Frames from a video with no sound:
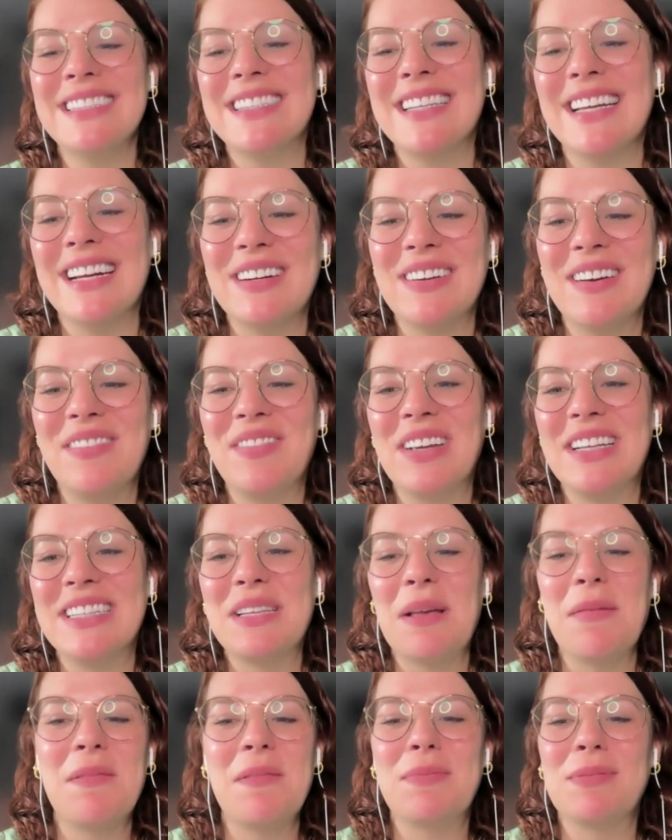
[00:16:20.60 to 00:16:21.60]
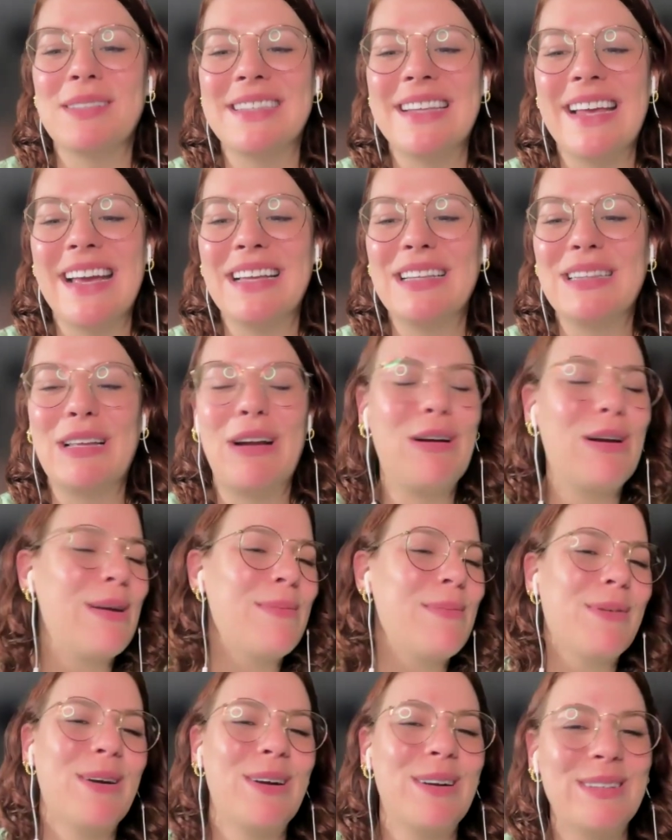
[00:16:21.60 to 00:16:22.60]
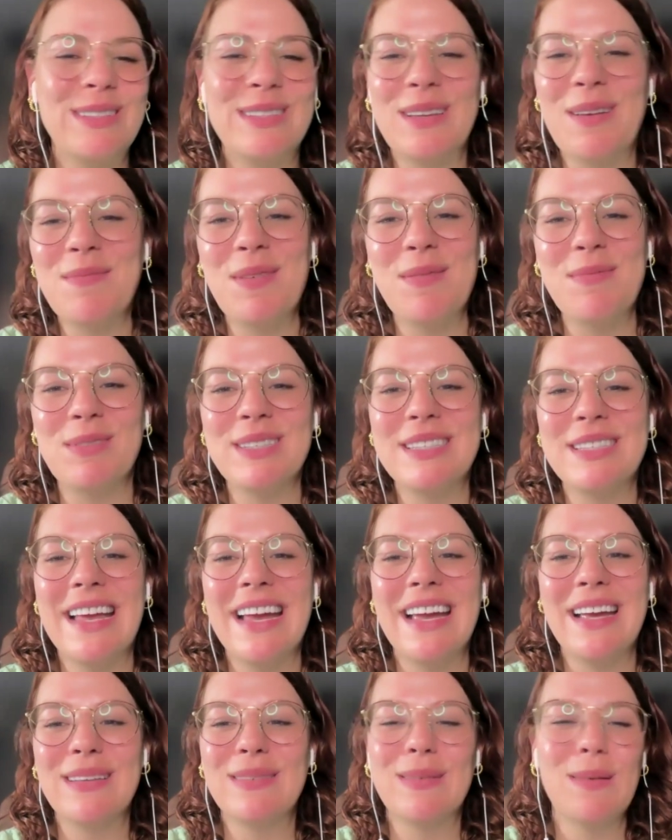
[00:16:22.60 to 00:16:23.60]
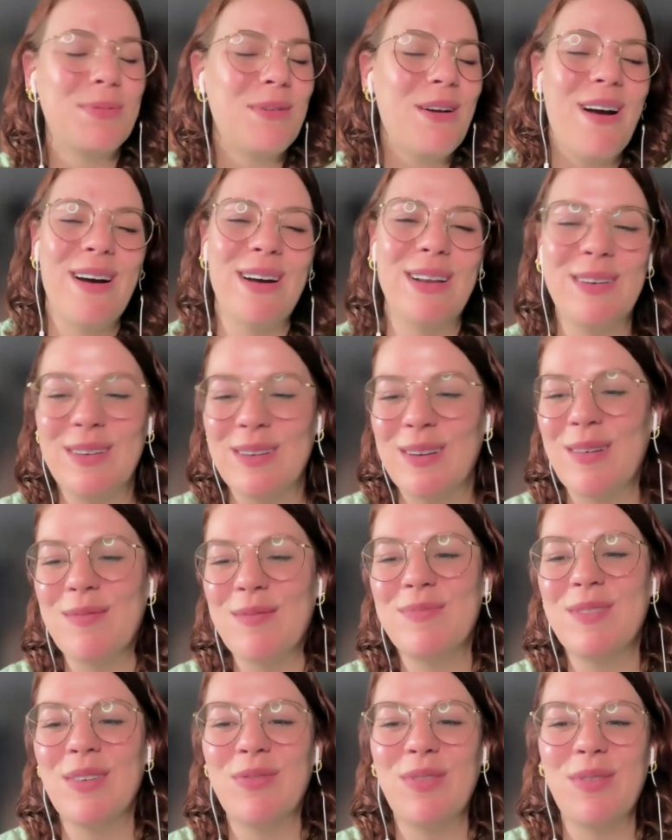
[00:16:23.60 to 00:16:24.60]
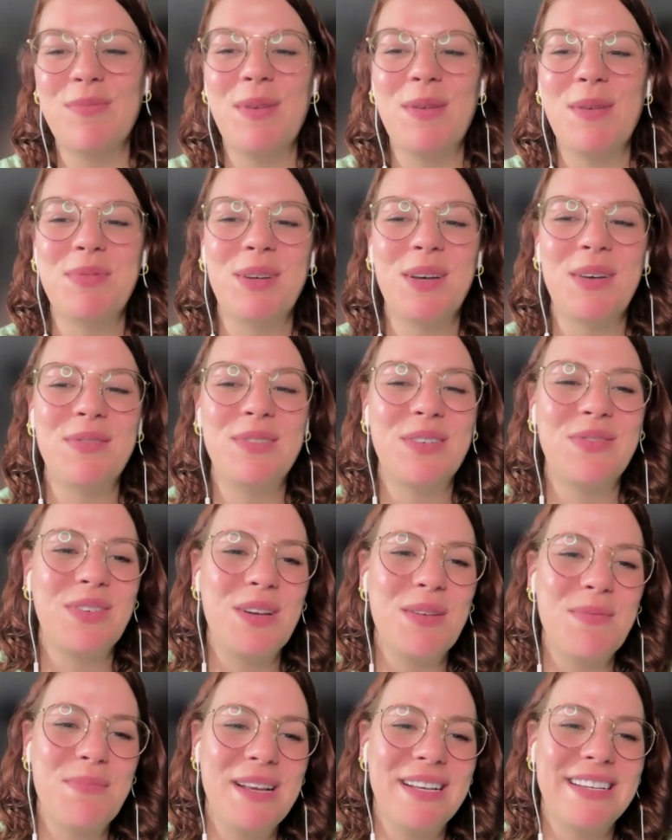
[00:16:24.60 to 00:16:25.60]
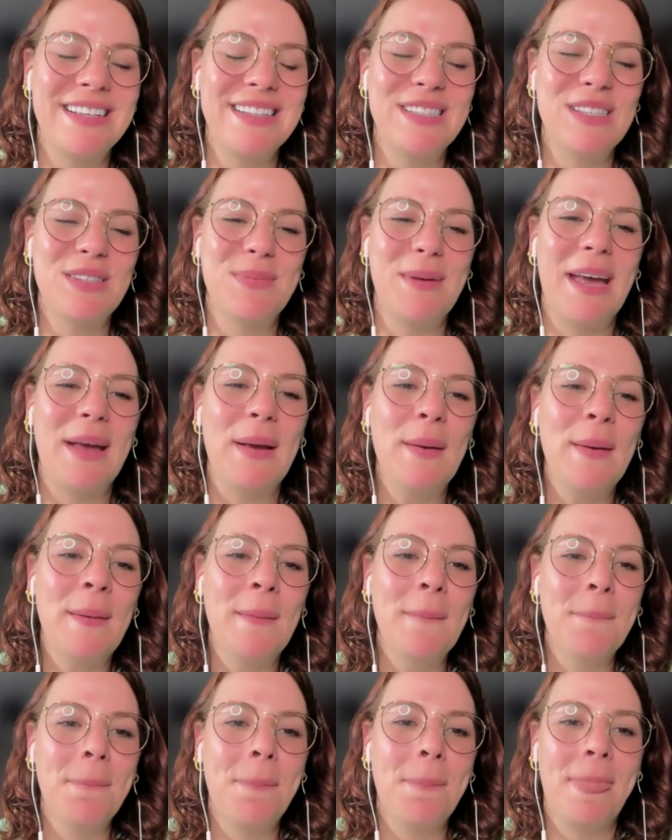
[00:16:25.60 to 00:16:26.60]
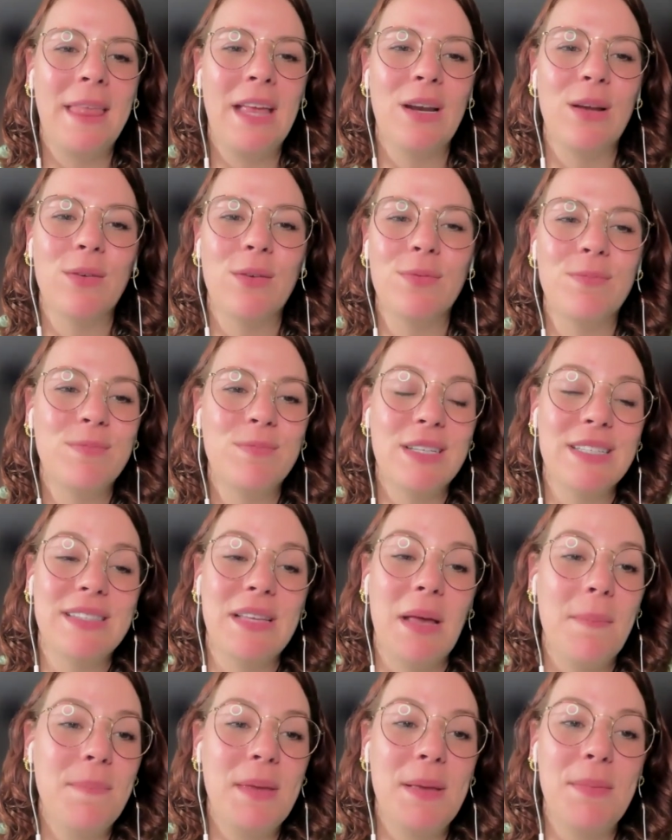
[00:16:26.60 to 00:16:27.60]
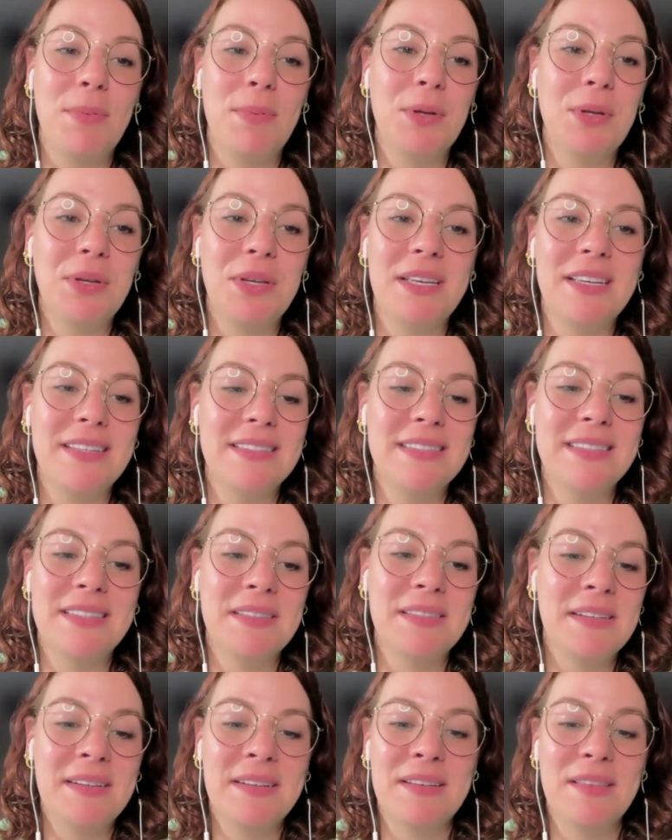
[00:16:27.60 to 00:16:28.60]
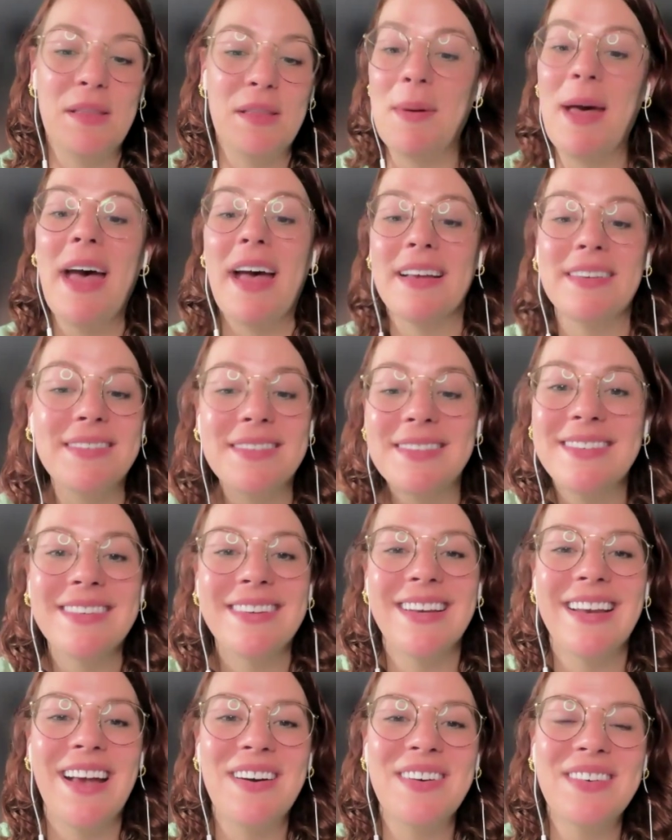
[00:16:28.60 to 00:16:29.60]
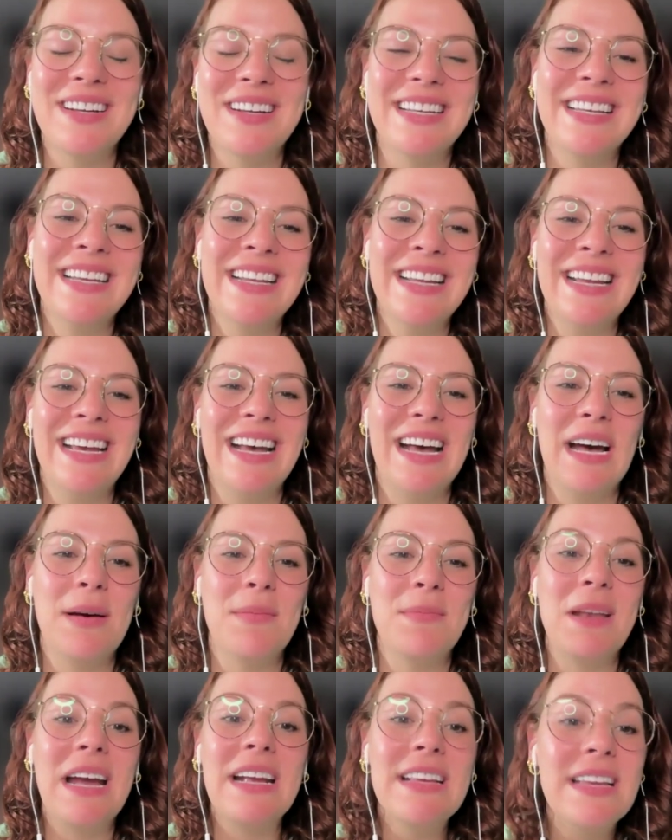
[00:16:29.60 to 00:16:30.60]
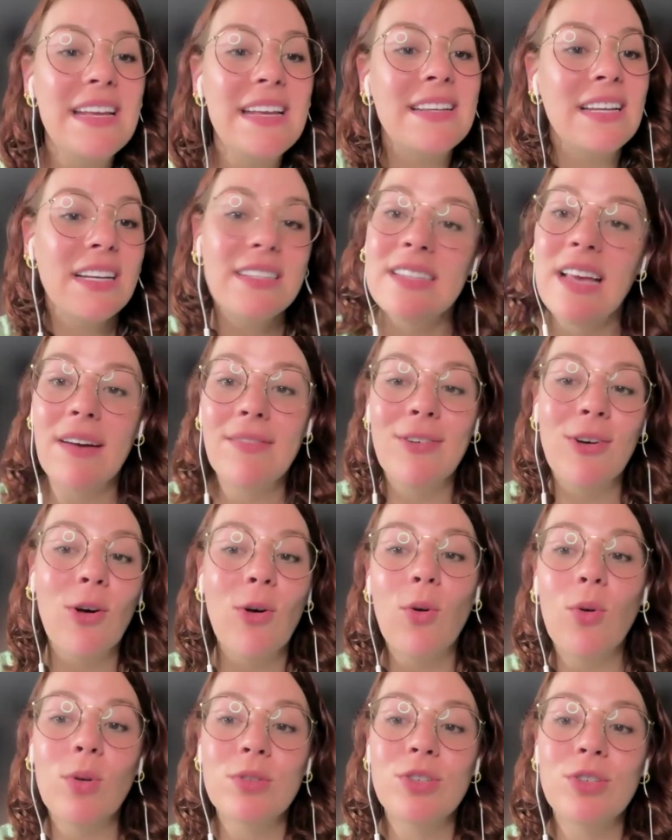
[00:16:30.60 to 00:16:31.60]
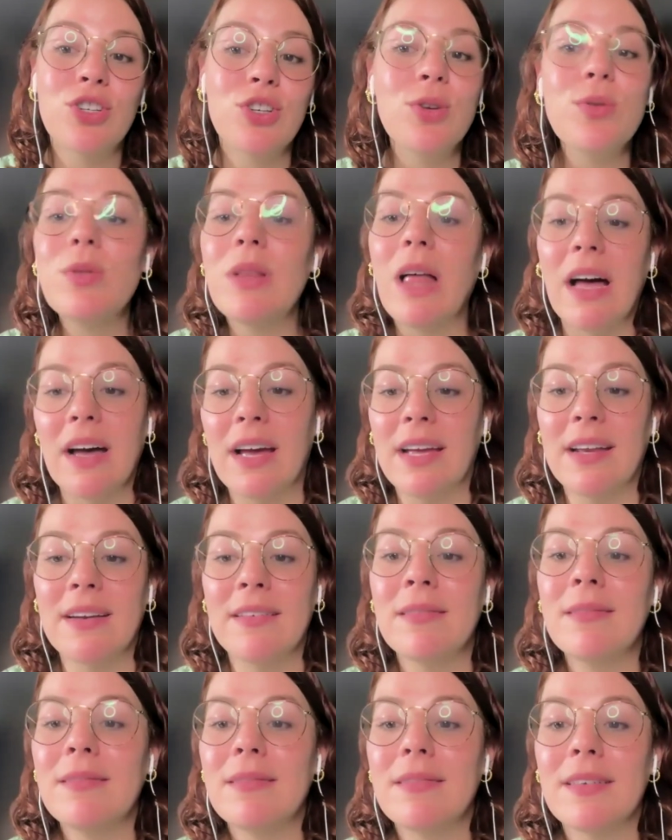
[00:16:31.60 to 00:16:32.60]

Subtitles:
So, I mean, some people say Larry Bird, some people say LeBron, different people have different opinions, but, to some people, he's the best, and Nike does have a whole shoe line,